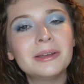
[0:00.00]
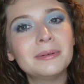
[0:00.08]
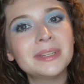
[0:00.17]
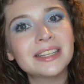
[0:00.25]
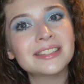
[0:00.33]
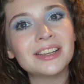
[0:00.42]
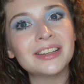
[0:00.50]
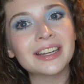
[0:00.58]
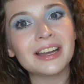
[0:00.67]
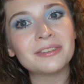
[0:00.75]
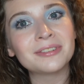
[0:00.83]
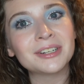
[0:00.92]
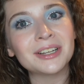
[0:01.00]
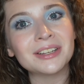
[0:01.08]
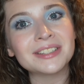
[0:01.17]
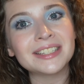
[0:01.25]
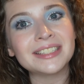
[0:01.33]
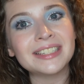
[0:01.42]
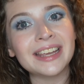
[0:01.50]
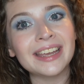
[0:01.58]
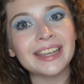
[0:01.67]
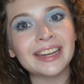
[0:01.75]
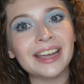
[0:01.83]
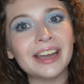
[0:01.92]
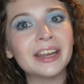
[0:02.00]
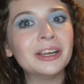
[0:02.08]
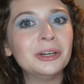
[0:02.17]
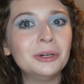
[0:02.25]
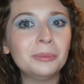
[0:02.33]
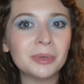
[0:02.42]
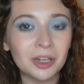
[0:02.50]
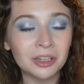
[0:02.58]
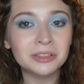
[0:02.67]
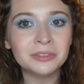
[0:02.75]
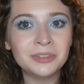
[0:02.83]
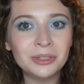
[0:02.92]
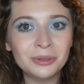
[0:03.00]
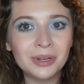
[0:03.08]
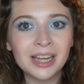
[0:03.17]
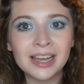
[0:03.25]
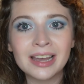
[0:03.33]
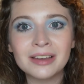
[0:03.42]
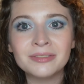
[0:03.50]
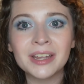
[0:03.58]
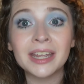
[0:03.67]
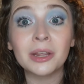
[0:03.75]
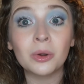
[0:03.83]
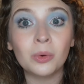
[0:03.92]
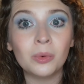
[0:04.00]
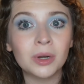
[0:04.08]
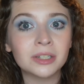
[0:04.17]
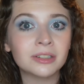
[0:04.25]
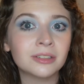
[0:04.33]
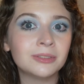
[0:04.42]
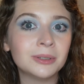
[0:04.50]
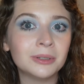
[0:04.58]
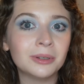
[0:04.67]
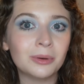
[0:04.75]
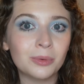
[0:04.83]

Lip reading: But that's all I got for y'all today. I hope all of you have a wonderful,